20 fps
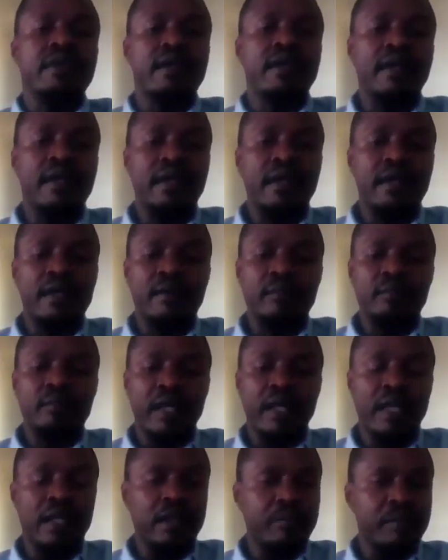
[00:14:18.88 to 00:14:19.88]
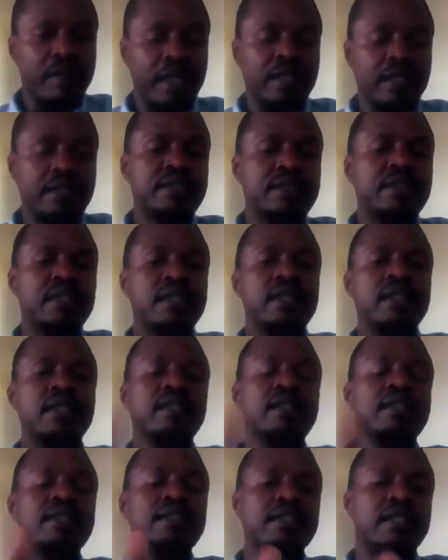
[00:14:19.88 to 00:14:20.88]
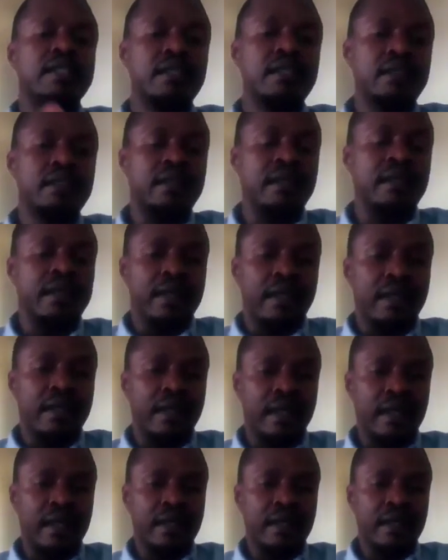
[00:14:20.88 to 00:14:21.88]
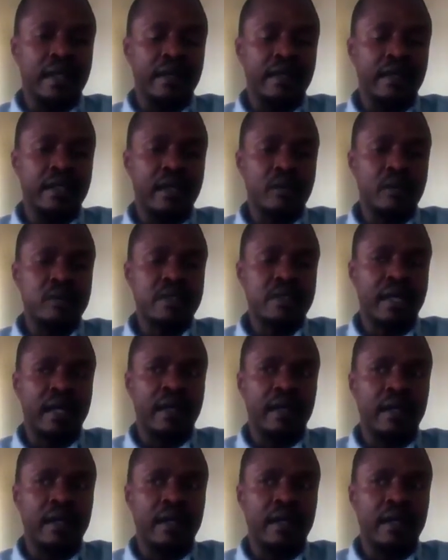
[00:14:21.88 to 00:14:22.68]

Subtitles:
eliminating leaks and carrying out,